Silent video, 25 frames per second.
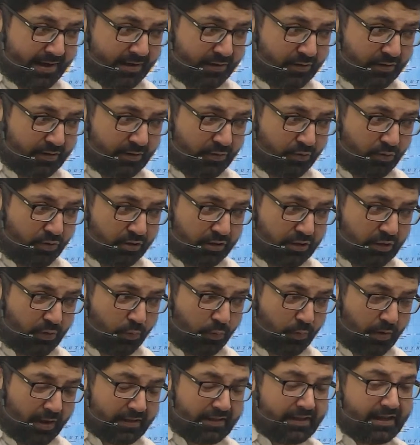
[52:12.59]
on the
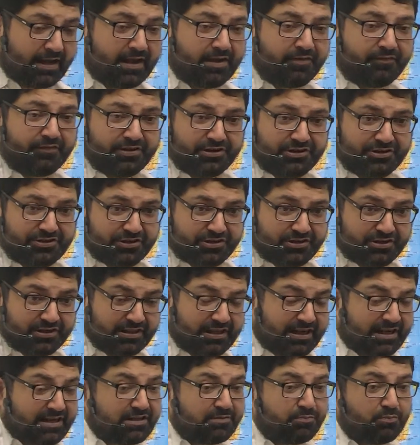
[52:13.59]
weather and vegetation. That is the
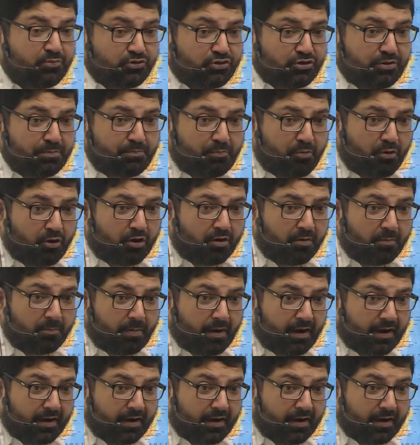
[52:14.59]
most important part.